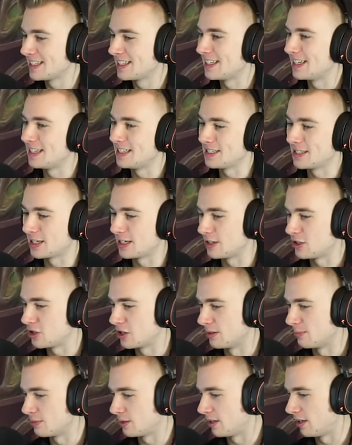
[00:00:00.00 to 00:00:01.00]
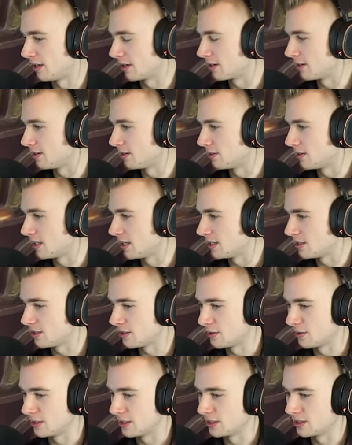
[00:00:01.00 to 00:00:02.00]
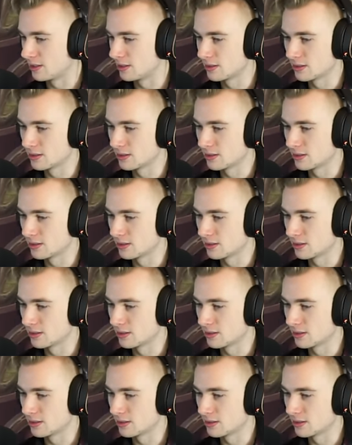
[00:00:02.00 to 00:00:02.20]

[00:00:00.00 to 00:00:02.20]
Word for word: Oh, he's got a chump blocker. That's annoying.